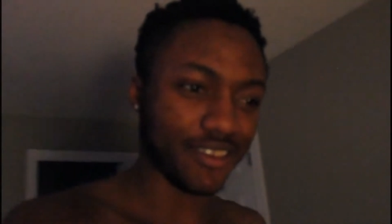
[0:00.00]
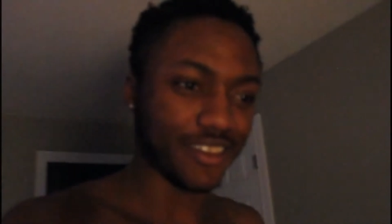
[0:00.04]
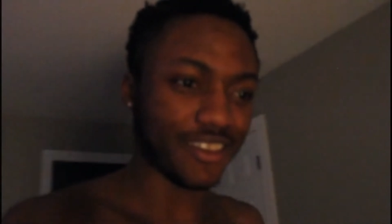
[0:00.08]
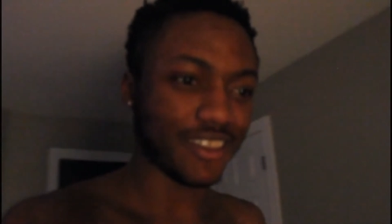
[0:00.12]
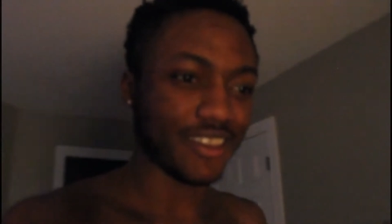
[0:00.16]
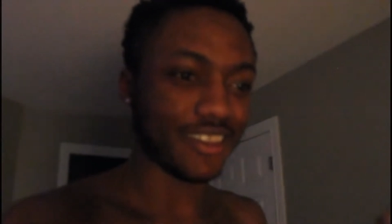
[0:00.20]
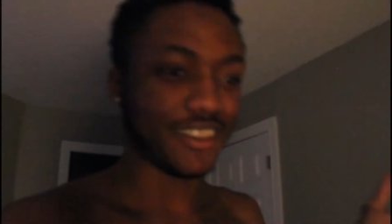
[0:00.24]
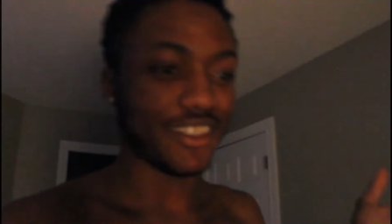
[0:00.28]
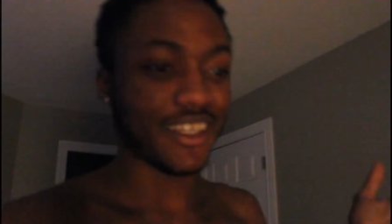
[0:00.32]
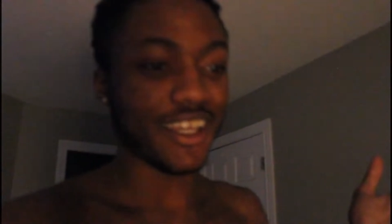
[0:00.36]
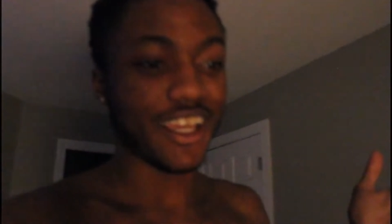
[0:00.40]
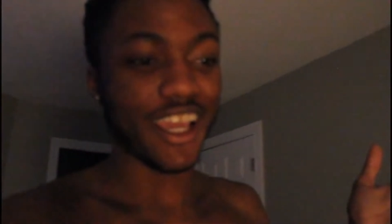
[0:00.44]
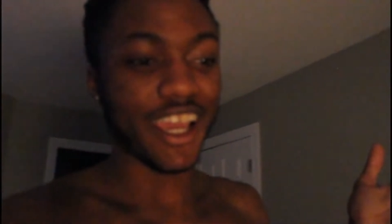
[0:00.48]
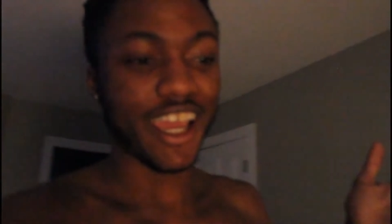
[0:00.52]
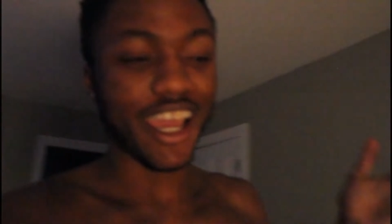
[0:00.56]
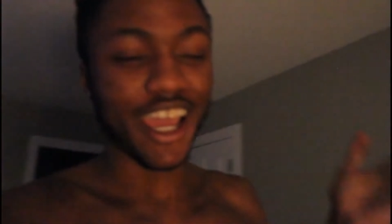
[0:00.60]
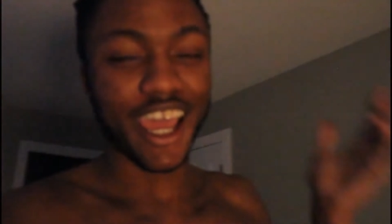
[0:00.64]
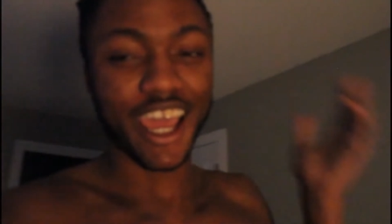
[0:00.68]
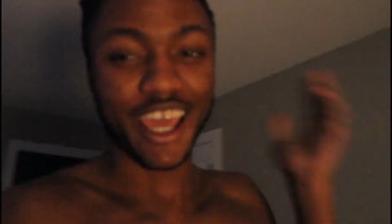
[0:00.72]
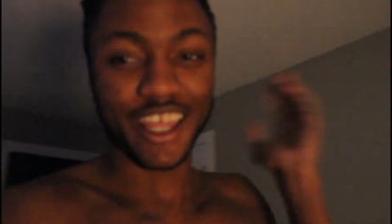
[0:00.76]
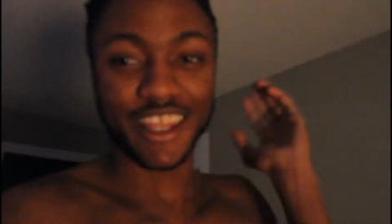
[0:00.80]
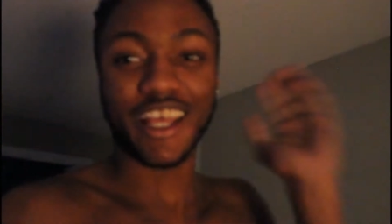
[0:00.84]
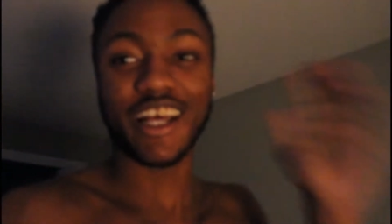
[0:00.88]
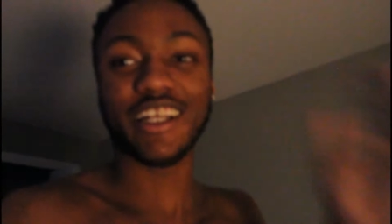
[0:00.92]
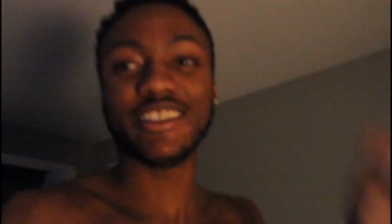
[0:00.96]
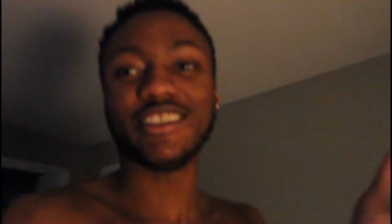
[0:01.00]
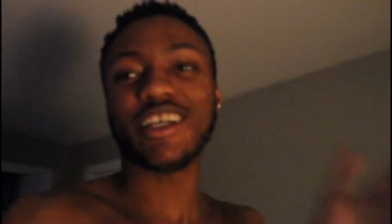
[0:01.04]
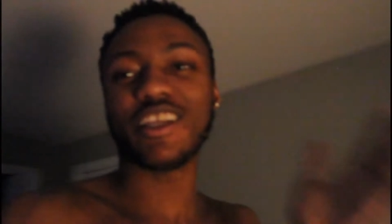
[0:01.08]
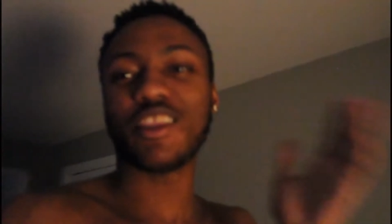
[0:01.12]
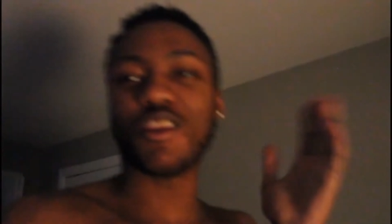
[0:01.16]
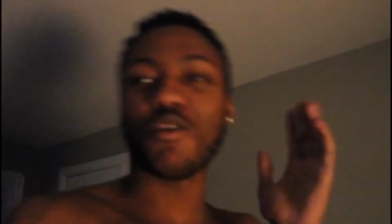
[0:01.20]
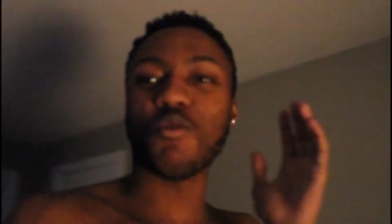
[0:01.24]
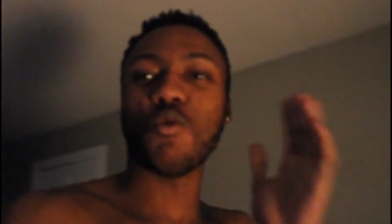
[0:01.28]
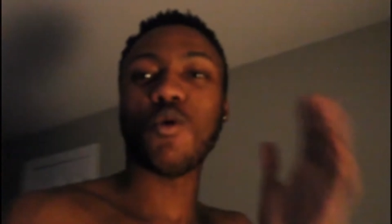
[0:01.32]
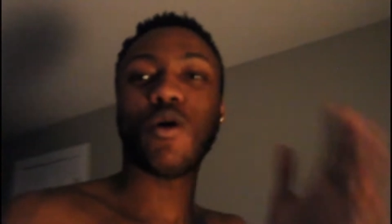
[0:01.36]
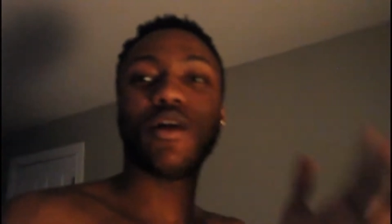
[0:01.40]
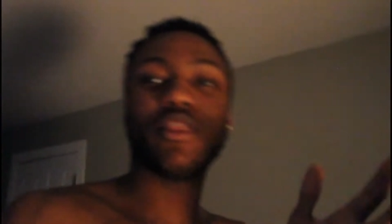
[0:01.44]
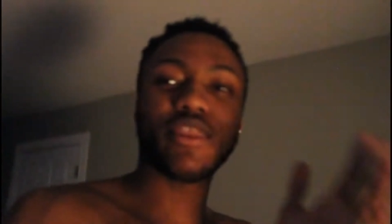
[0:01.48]
Bruh. And that's like the
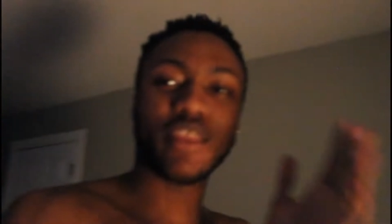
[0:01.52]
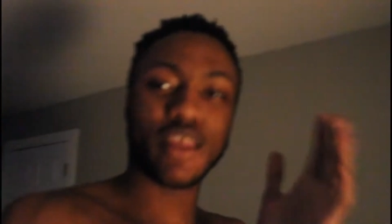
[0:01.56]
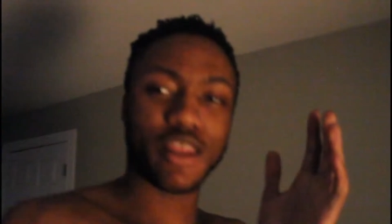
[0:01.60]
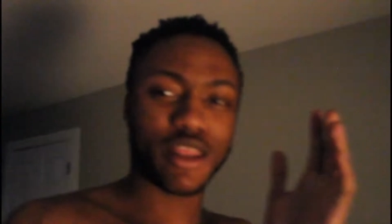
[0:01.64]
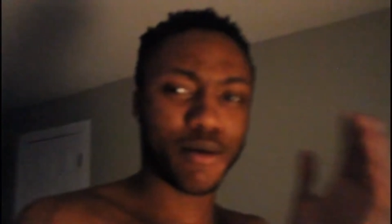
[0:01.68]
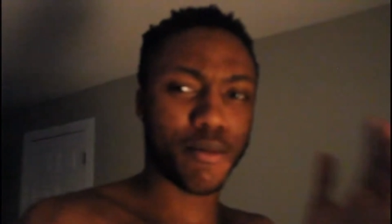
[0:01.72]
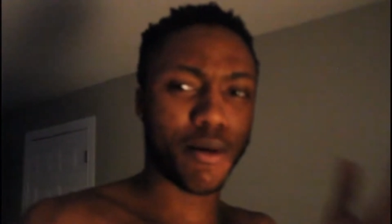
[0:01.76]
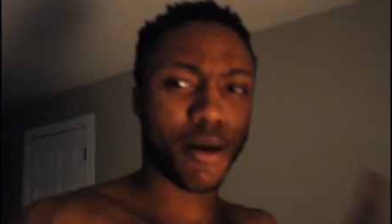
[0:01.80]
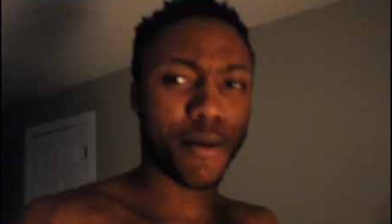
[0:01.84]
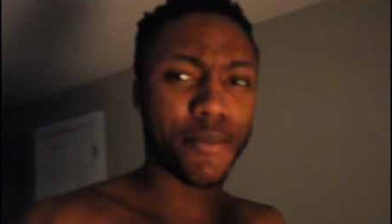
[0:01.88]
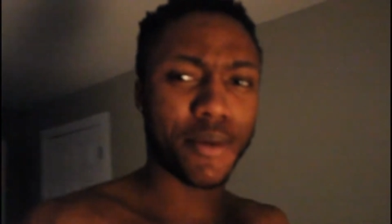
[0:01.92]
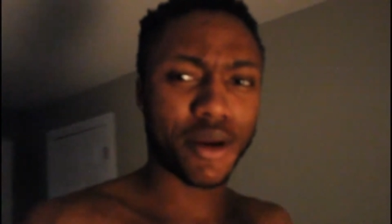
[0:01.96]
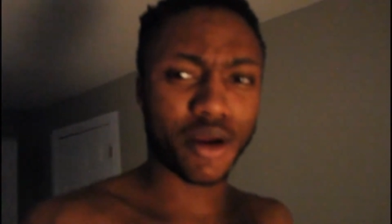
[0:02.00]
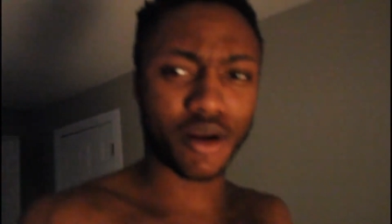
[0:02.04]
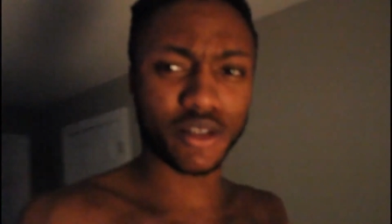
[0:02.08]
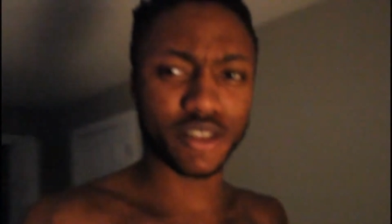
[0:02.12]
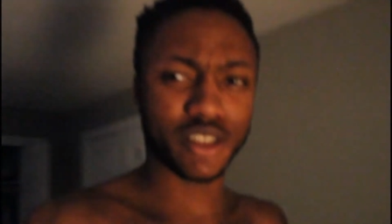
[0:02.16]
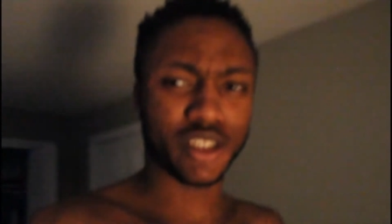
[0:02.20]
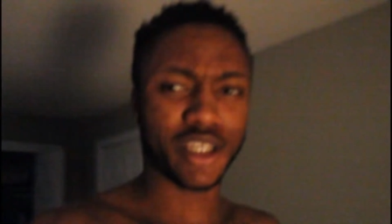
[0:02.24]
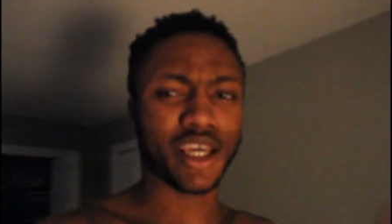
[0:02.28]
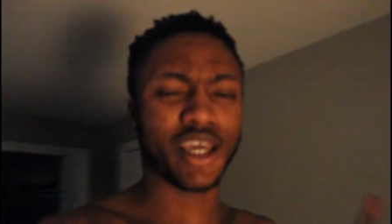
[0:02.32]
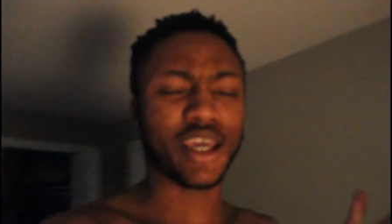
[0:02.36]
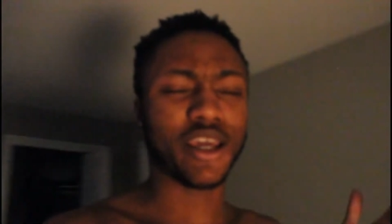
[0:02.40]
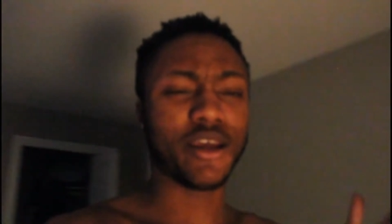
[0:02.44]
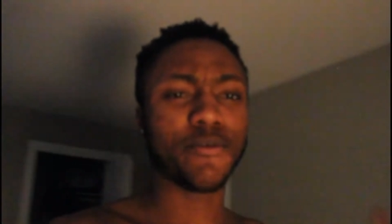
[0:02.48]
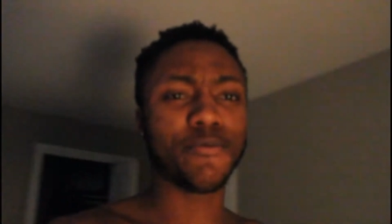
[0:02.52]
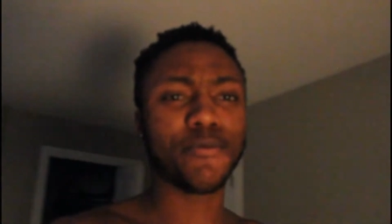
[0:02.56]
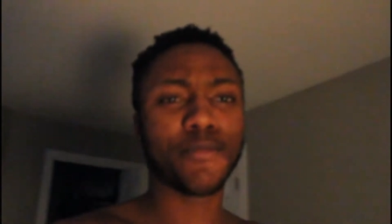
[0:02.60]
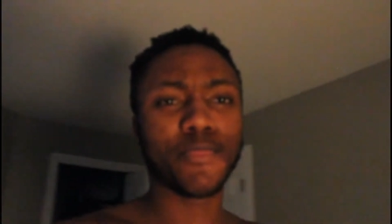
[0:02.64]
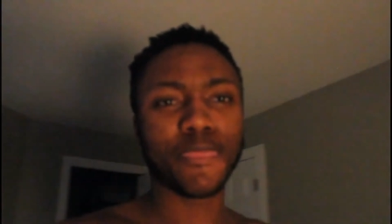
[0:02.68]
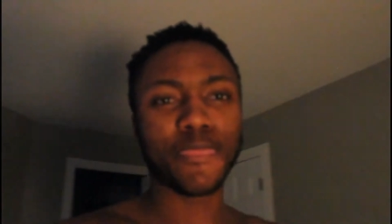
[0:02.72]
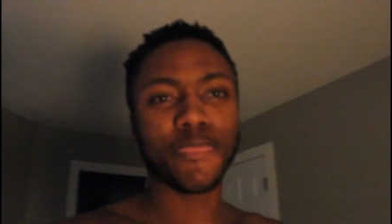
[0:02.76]
one thing that my parents hate